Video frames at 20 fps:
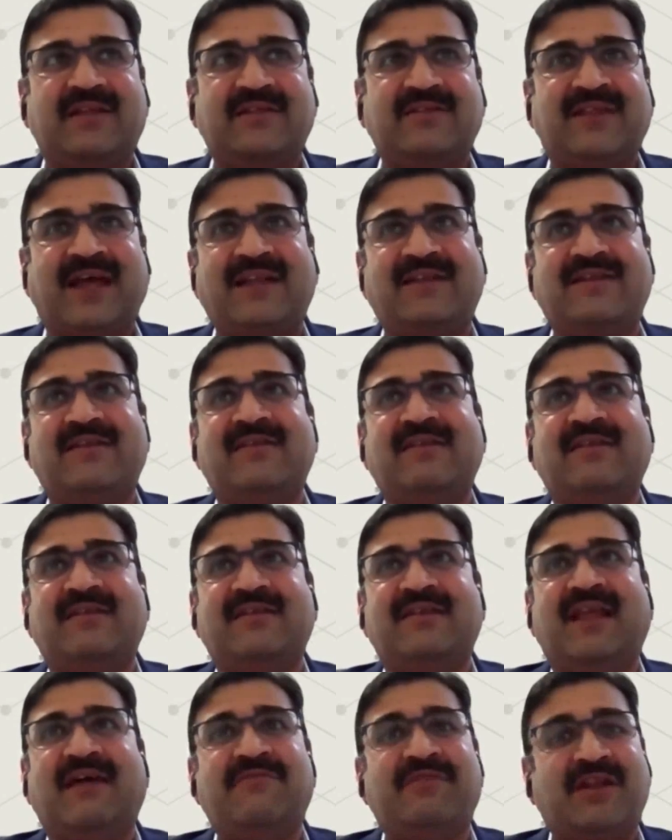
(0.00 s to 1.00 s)
that
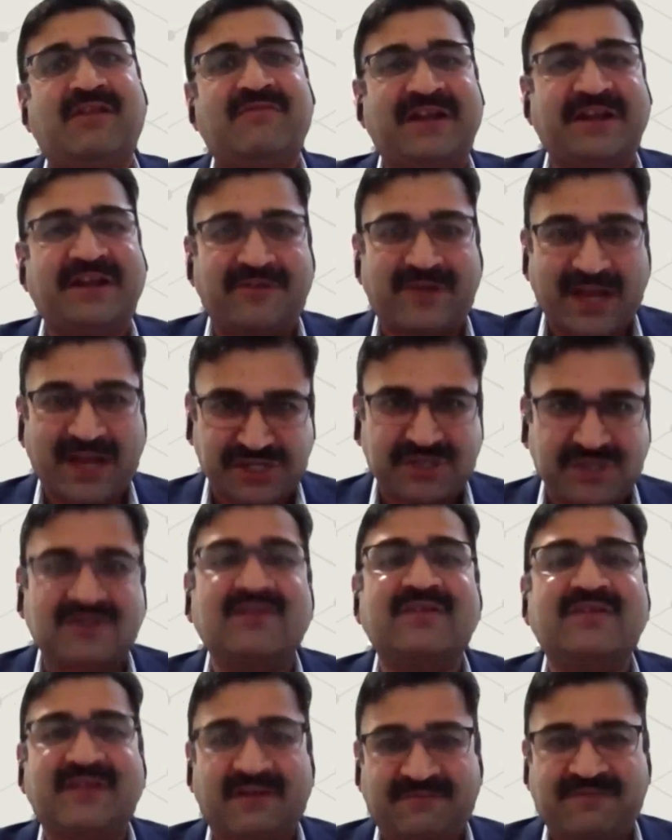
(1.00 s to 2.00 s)
level of
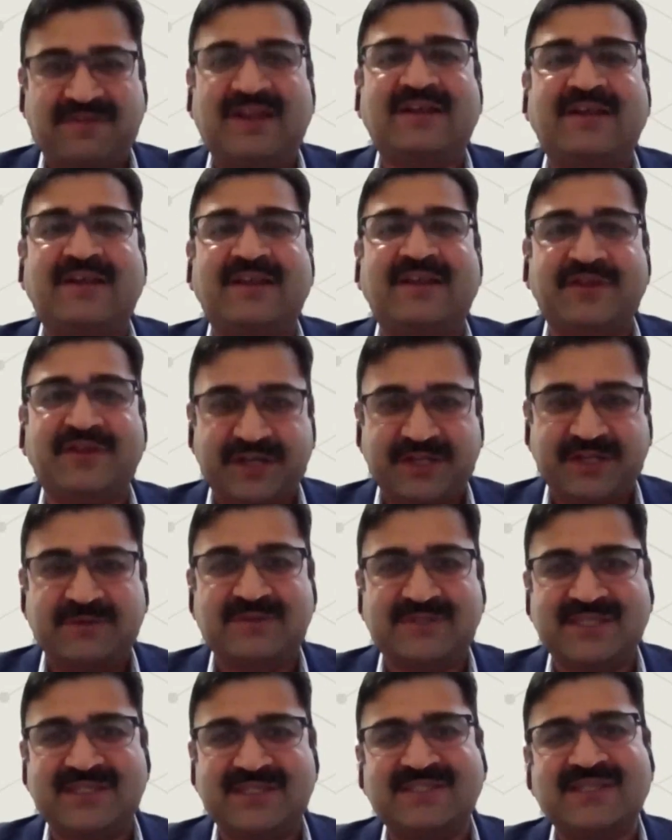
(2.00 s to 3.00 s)
interaction definitely
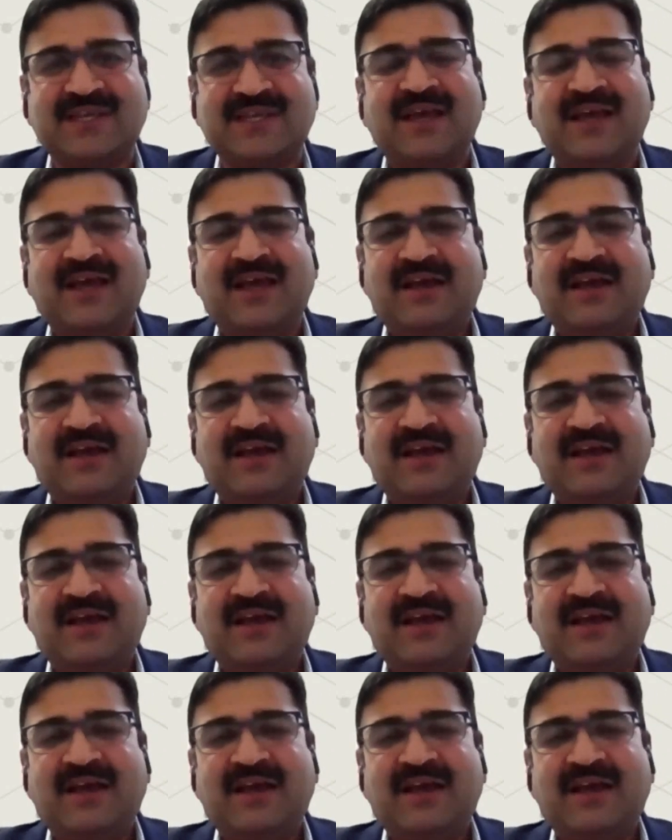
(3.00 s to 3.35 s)
reduces.